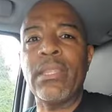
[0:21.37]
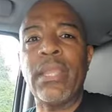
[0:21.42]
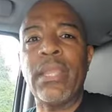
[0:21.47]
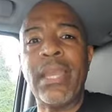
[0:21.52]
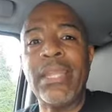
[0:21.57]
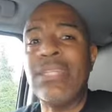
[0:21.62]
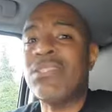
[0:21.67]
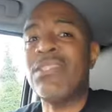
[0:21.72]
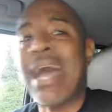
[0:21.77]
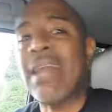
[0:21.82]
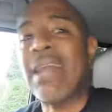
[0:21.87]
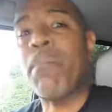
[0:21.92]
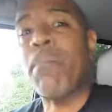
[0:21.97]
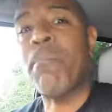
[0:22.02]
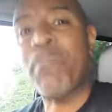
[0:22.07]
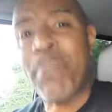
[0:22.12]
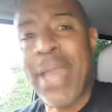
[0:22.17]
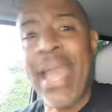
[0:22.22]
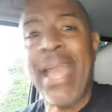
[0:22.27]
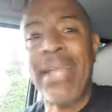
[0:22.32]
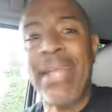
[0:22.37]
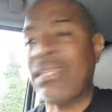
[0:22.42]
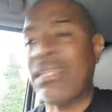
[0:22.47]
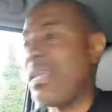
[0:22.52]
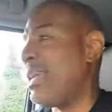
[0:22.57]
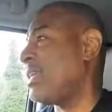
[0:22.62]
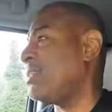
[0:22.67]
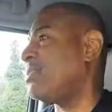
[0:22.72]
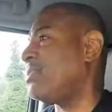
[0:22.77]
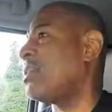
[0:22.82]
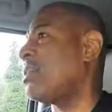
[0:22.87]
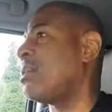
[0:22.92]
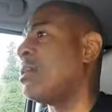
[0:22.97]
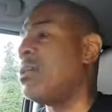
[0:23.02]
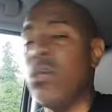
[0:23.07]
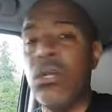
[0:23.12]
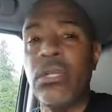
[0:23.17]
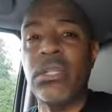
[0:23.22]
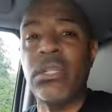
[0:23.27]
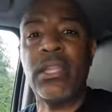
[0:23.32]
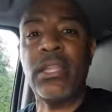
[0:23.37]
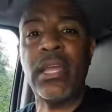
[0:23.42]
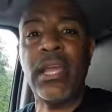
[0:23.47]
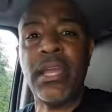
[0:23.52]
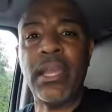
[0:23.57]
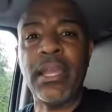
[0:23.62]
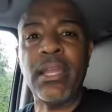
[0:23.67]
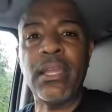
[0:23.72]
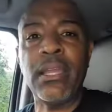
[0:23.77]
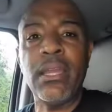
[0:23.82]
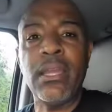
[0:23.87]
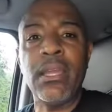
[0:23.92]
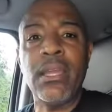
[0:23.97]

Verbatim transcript: And it's not a bad thing, it's a good thing.